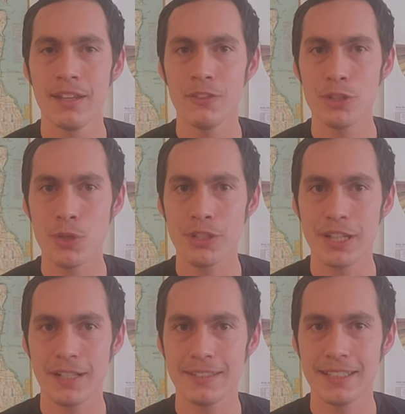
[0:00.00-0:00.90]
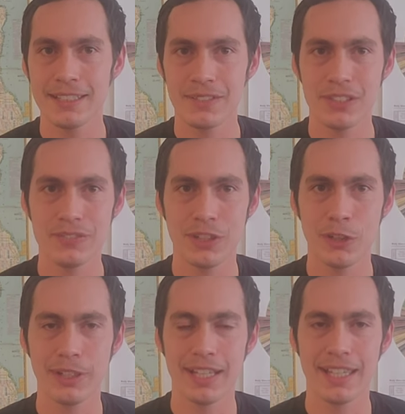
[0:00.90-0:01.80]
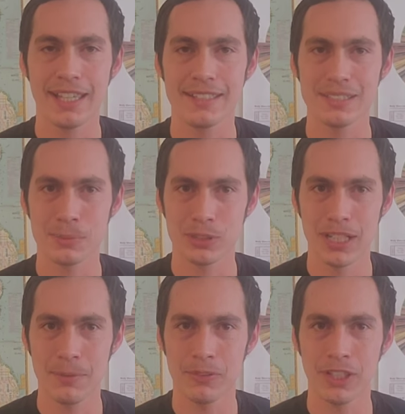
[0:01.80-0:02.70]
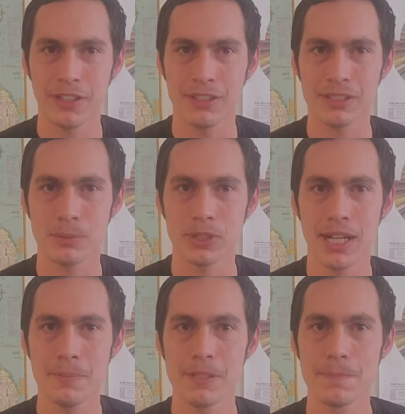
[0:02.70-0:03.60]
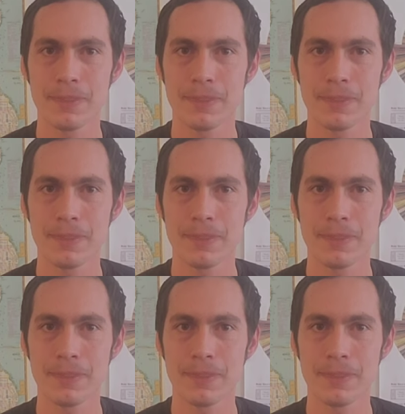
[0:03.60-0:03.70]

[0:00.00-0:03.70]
If you're enjoying the content, give this video a like and subscribe if you're not already subscribed.